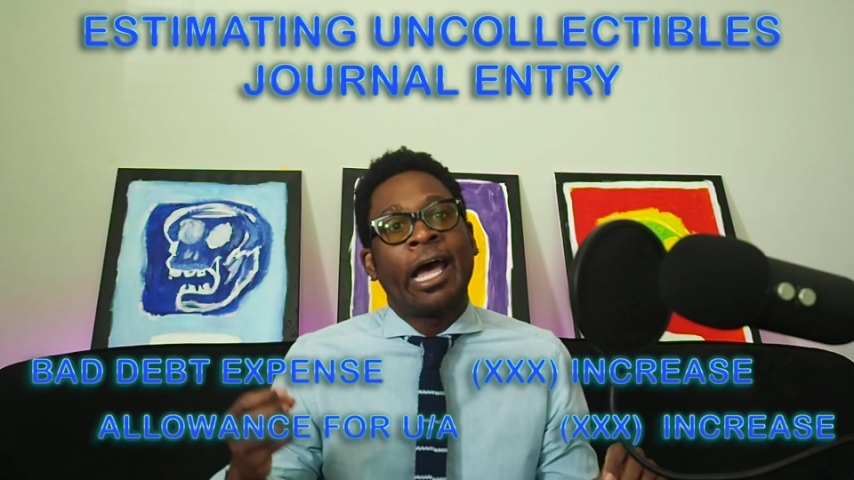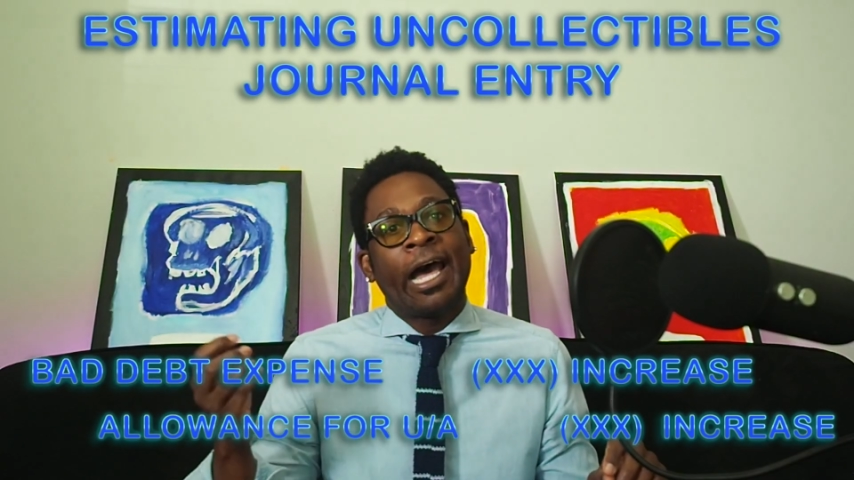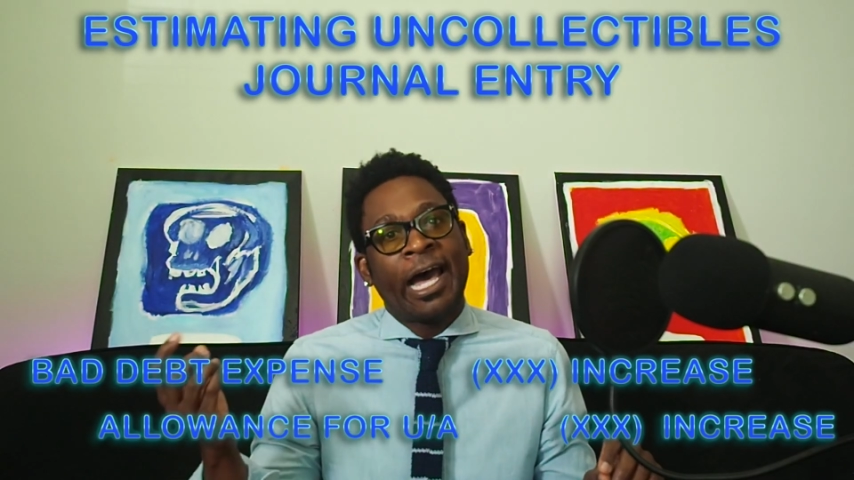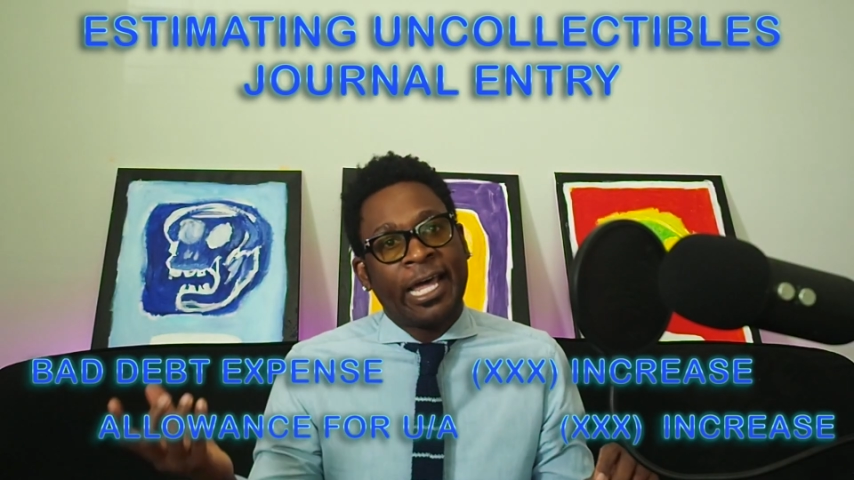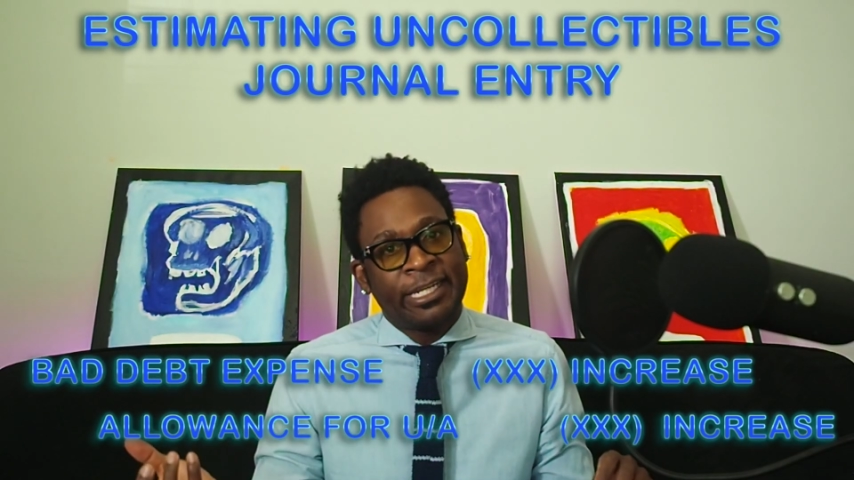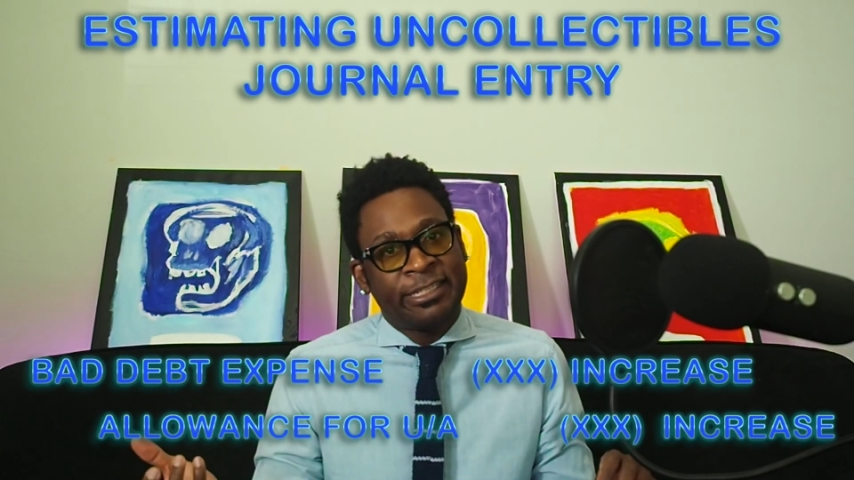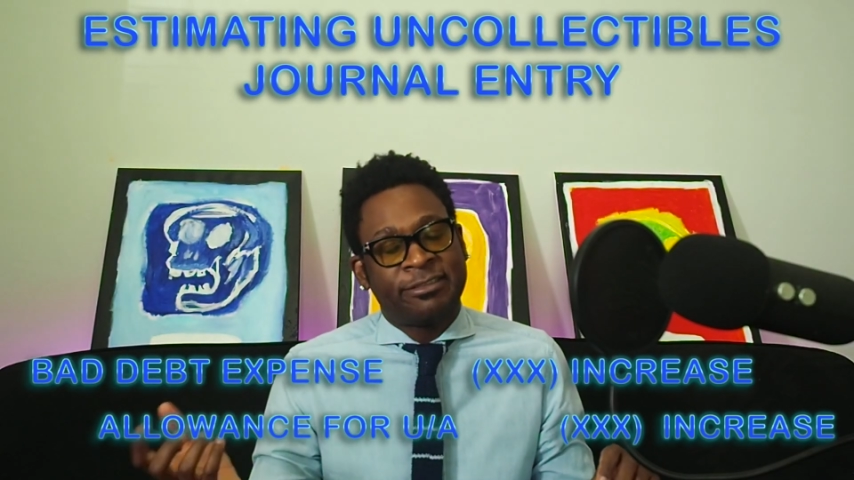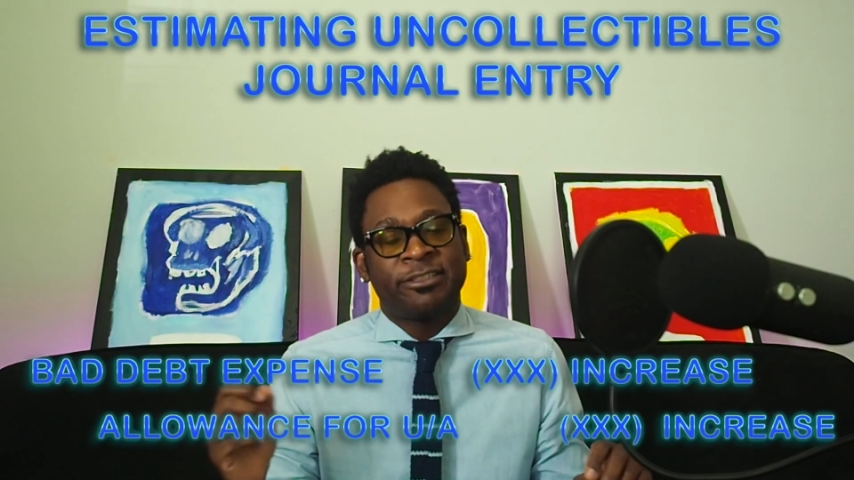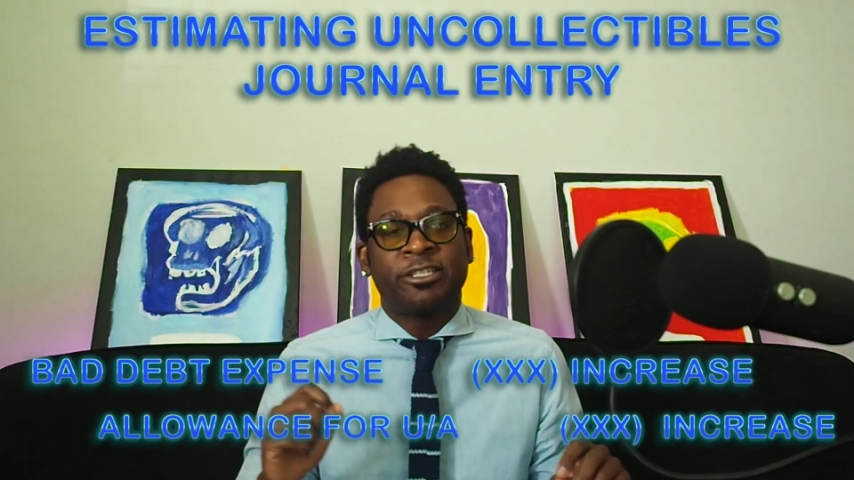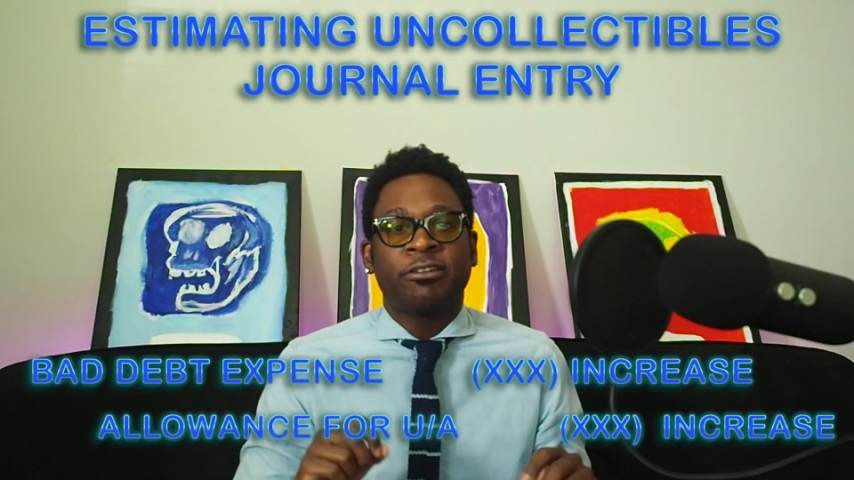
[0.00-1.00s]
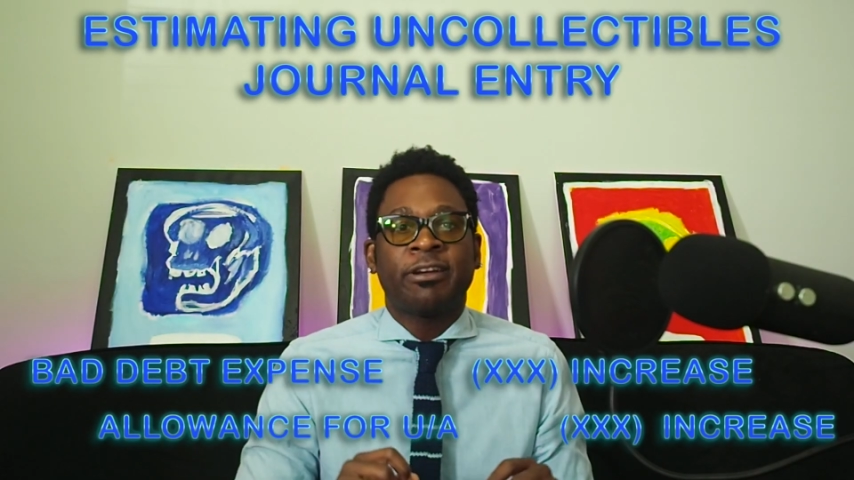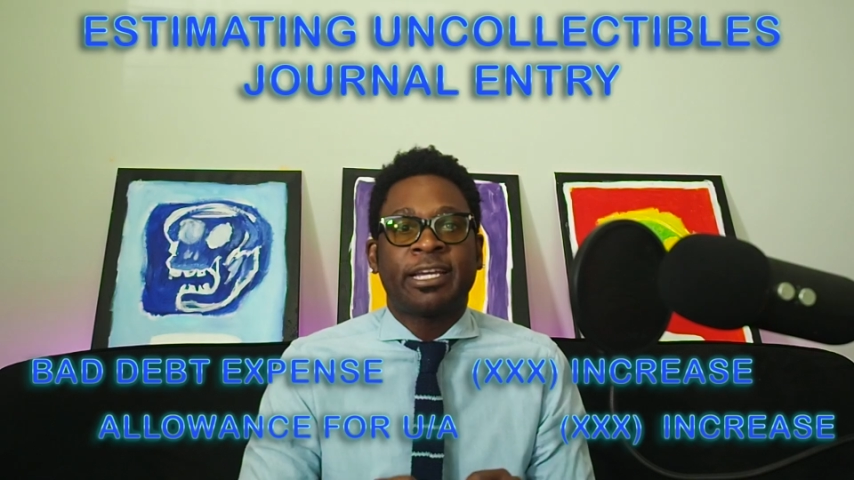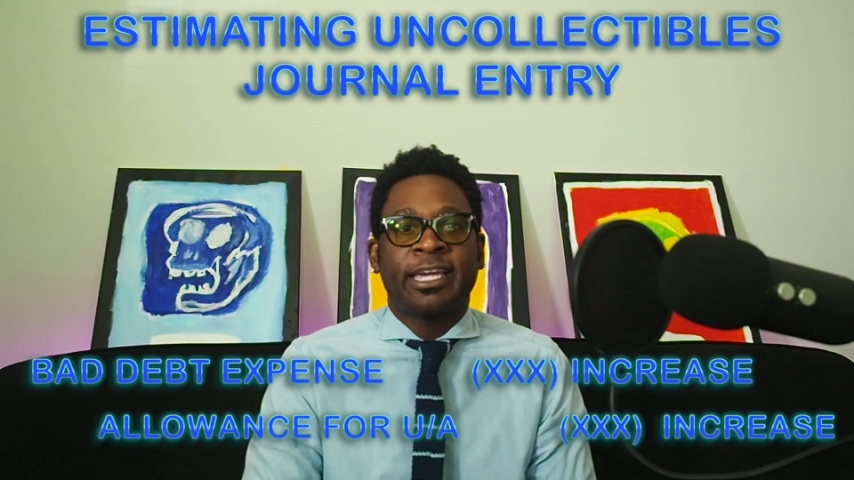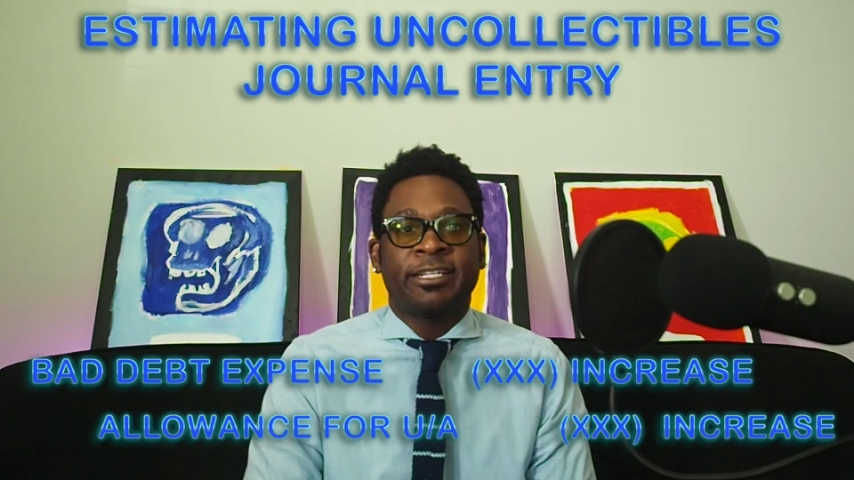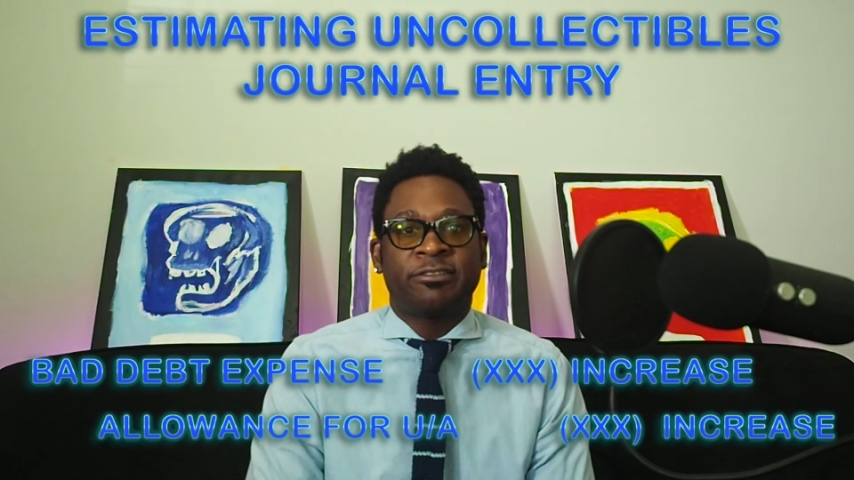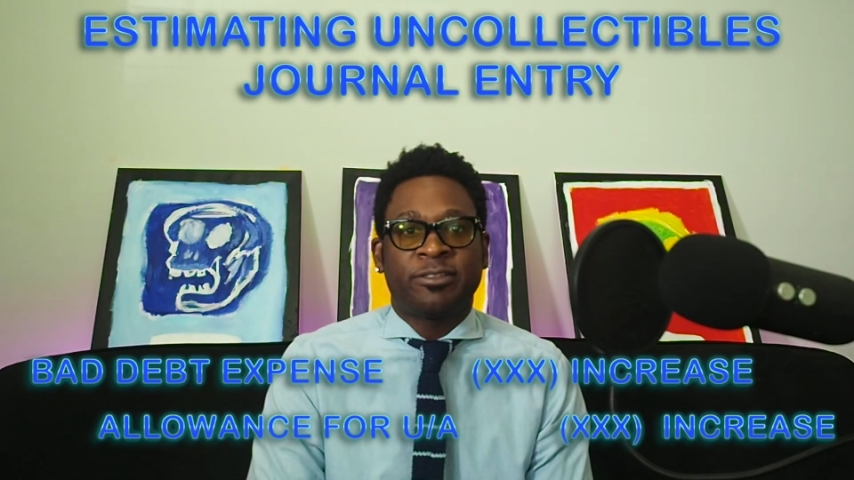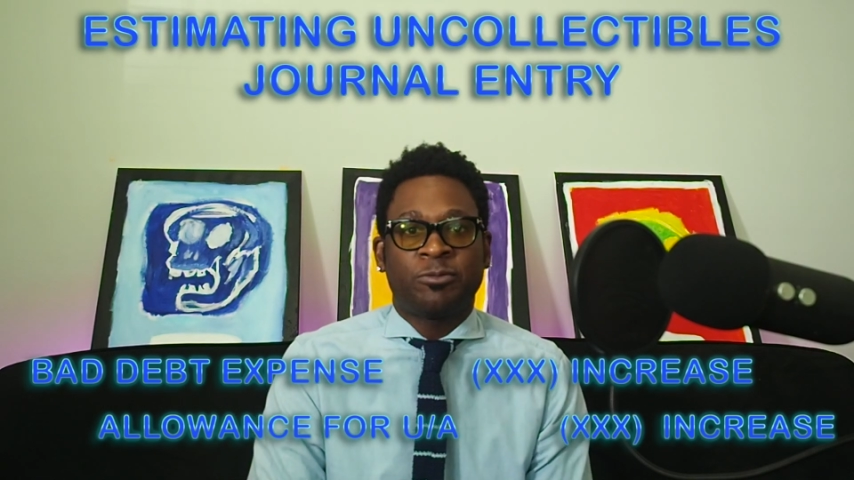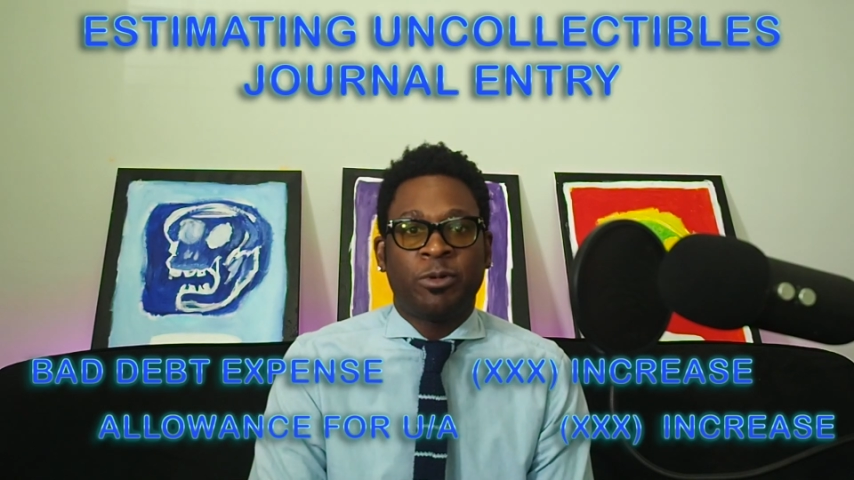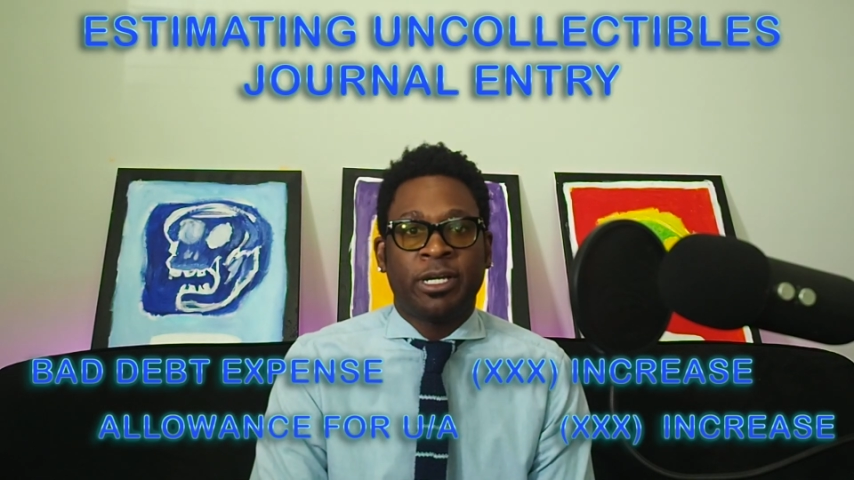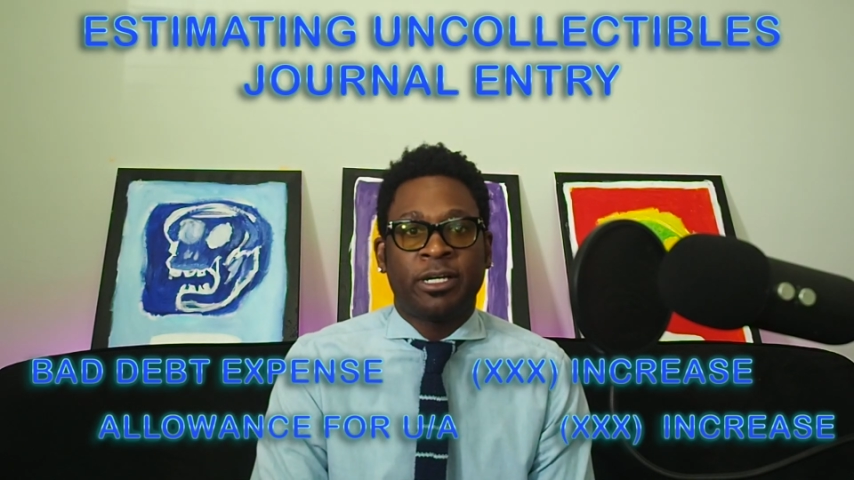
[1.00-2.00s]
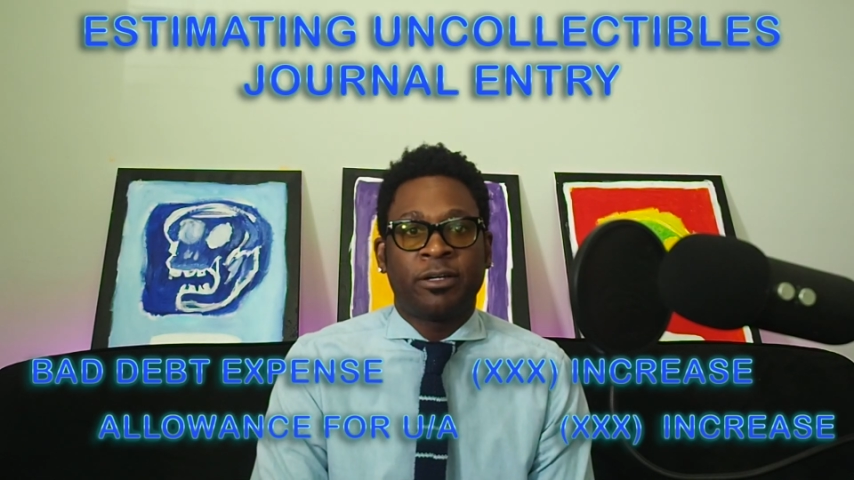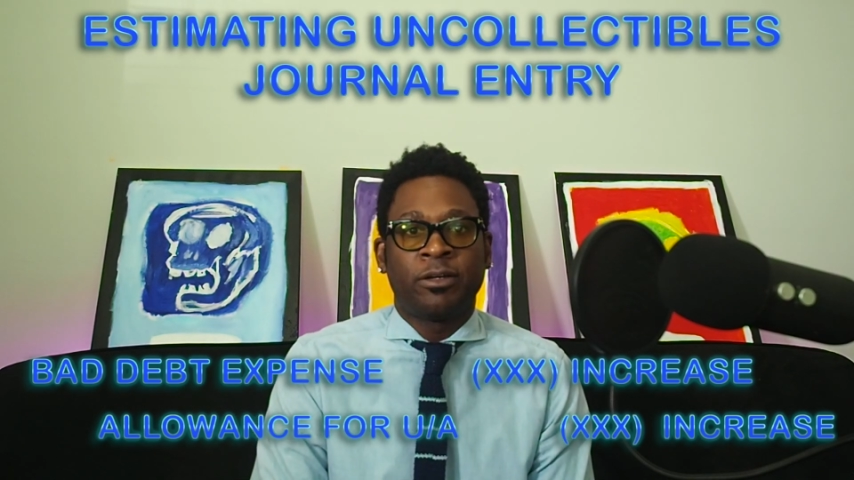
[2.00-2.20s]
how to get to the correct answer as well.